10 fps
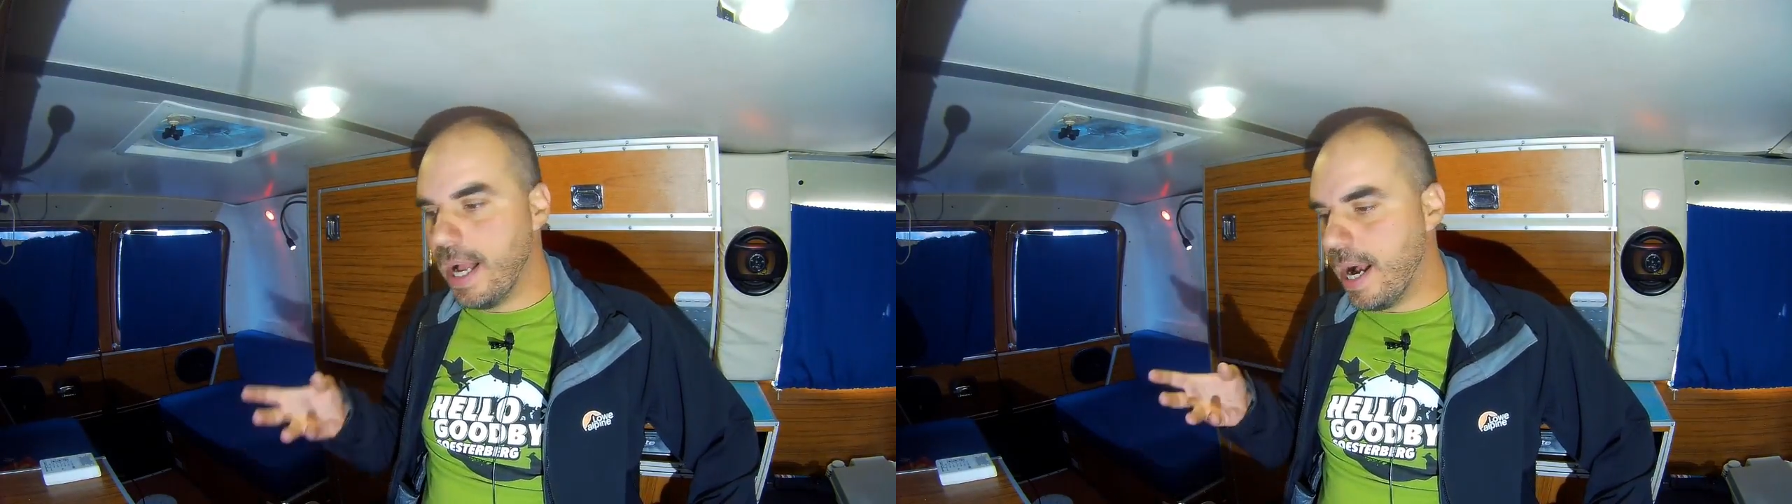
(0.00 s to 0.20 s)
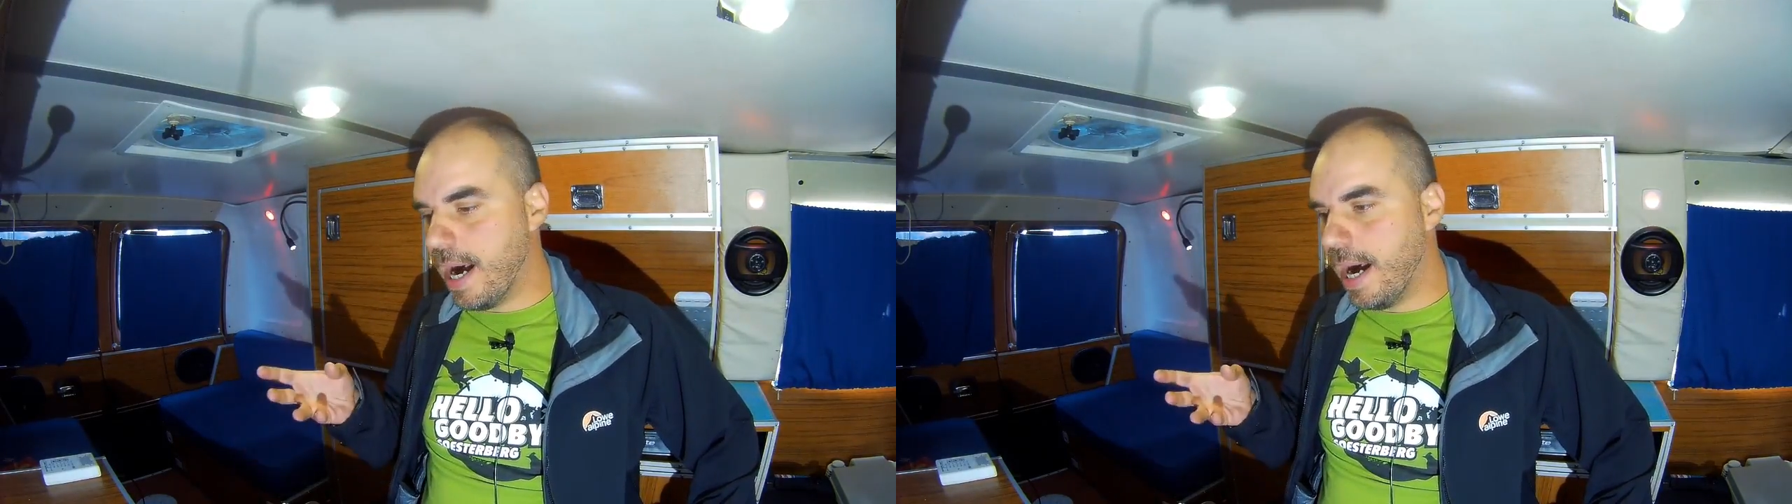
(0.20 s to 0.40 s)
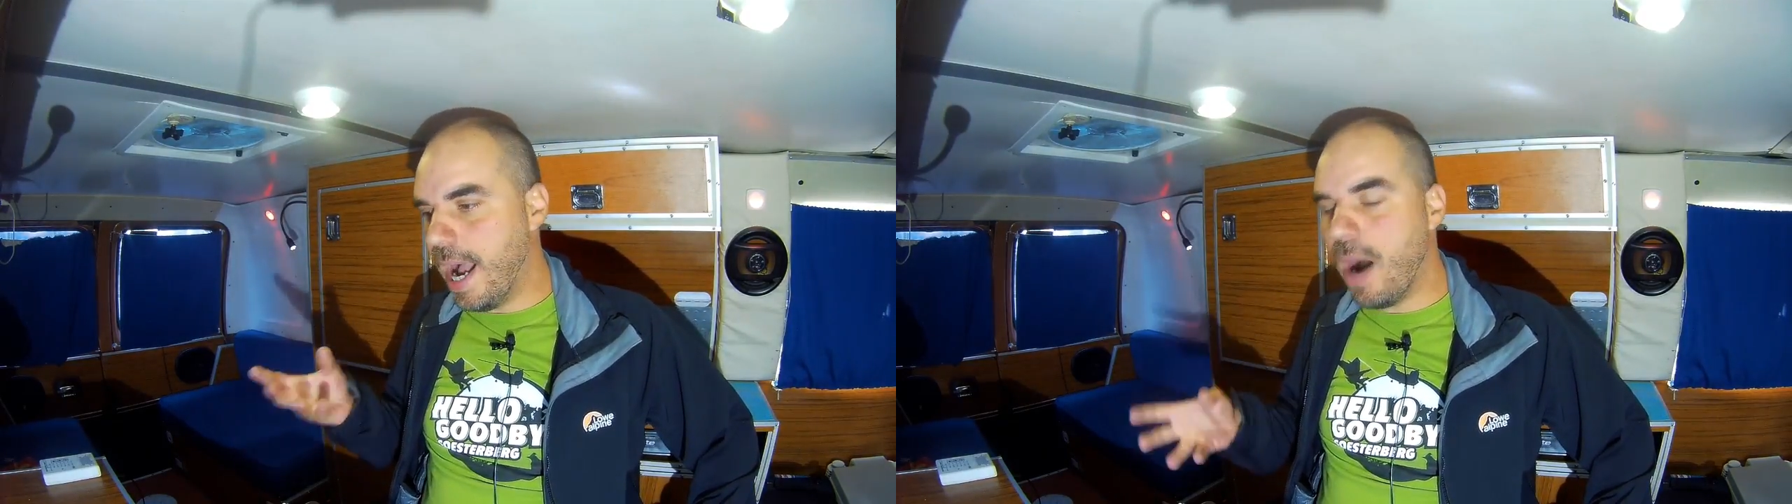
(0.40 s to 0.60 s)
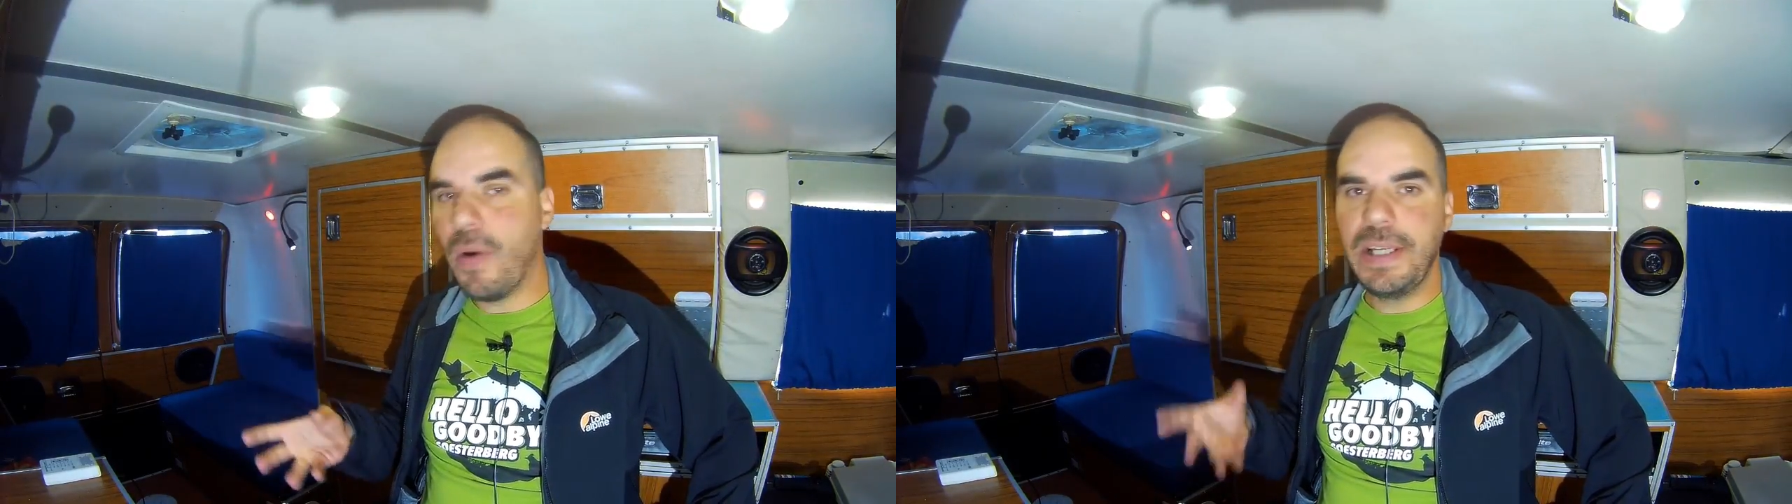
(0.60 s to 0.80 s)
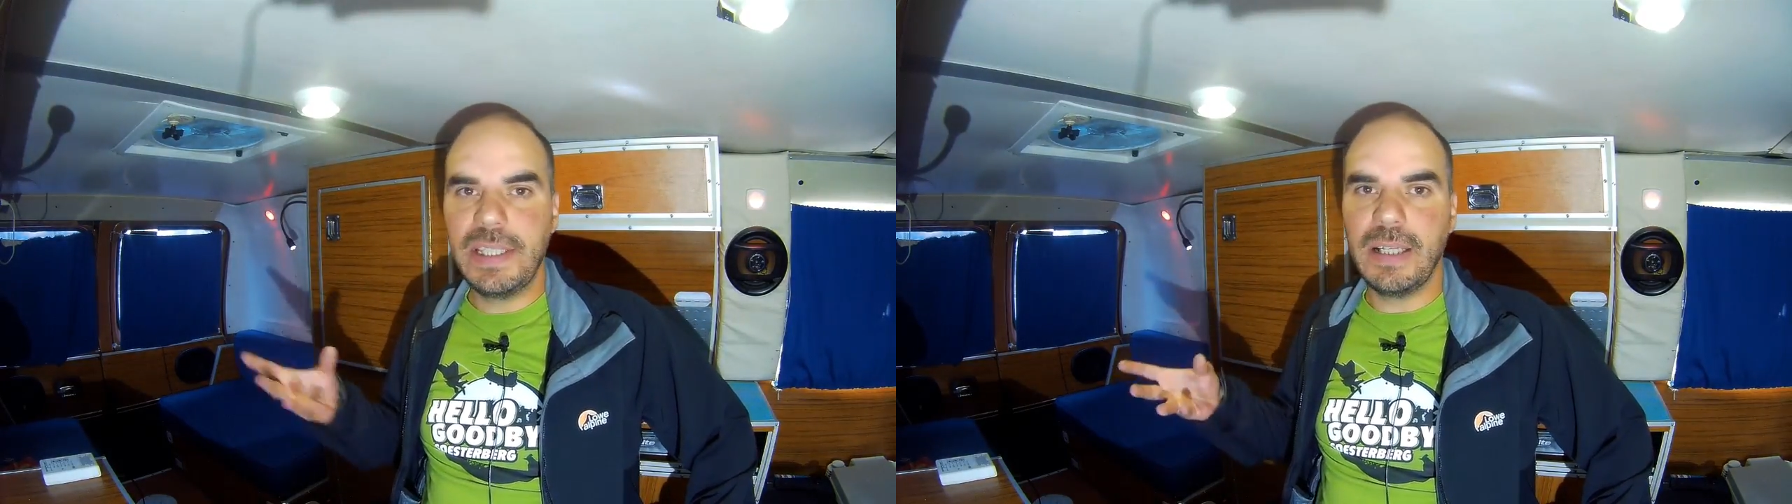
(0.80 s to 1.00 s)

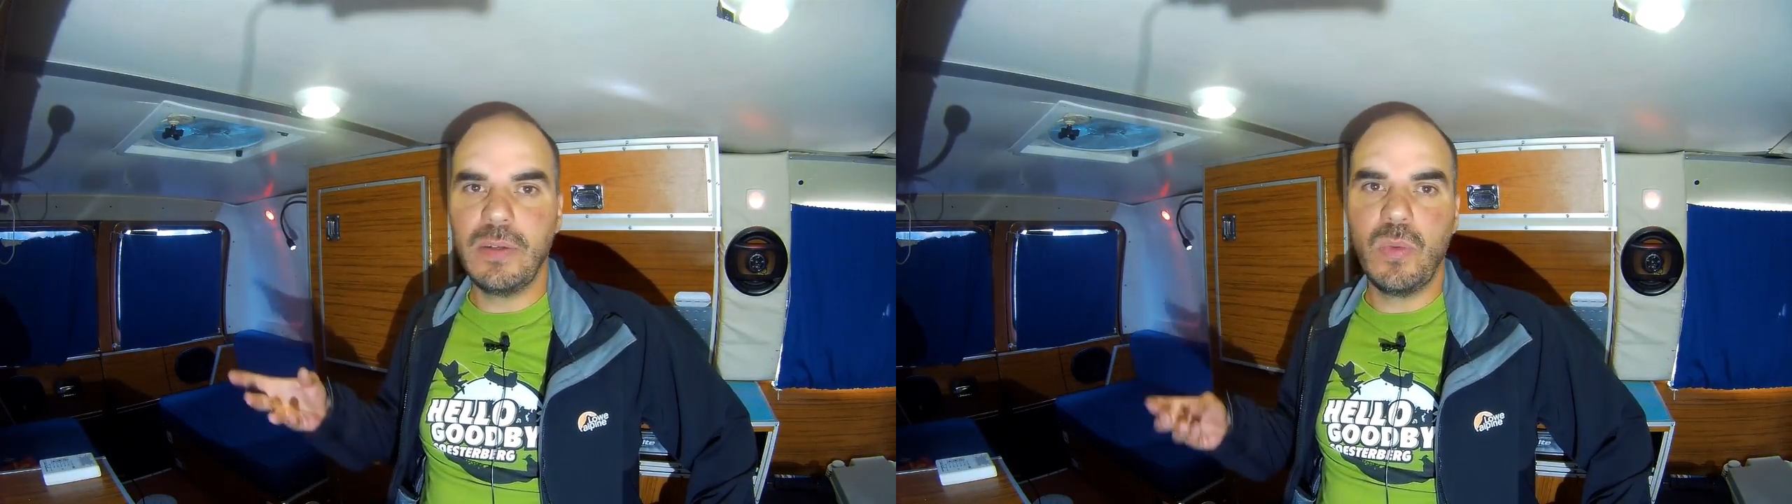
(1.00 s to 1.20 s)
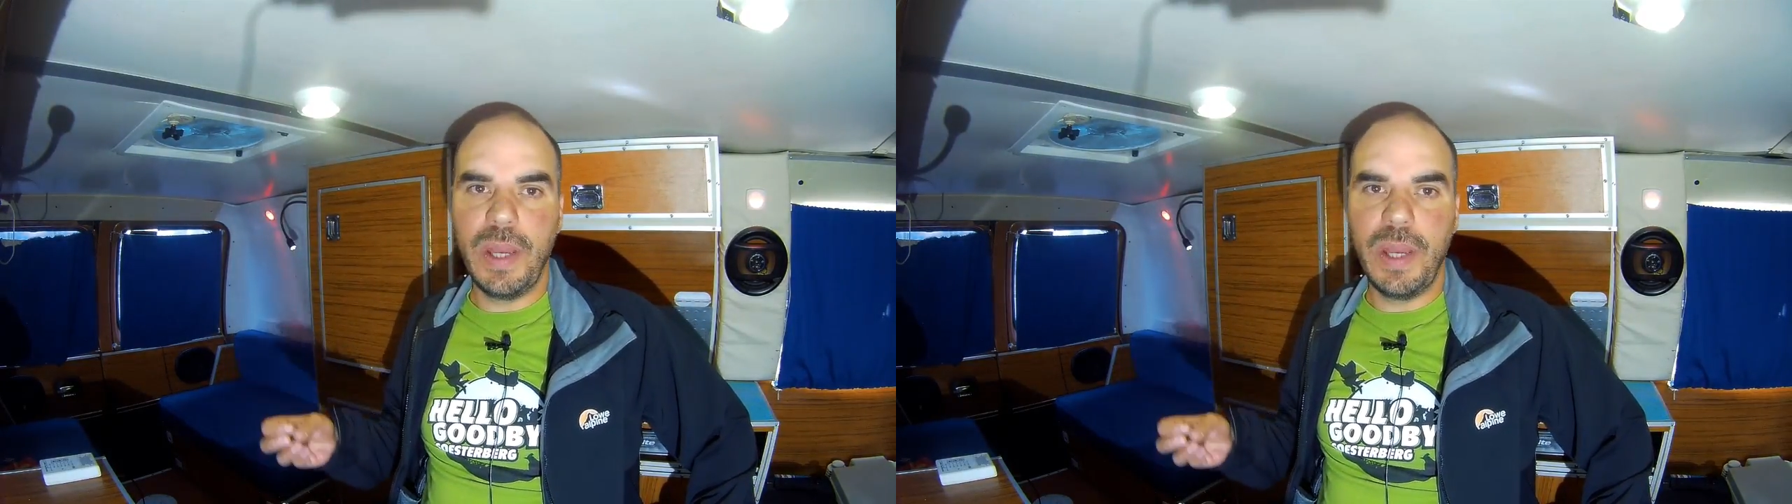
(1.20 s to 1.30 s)
how I deal